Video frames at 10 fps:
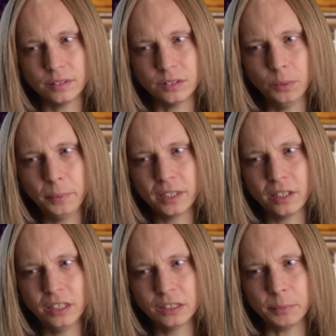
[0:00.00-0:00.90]
Not being
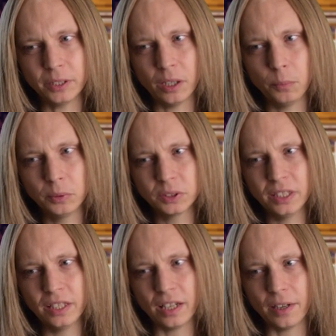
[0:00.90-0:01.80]
kind to me now, I will
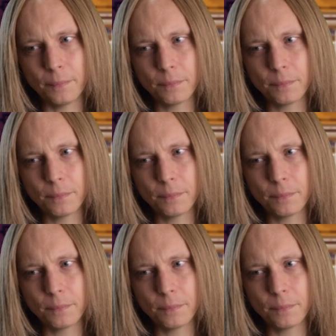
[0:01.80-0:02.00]
say that.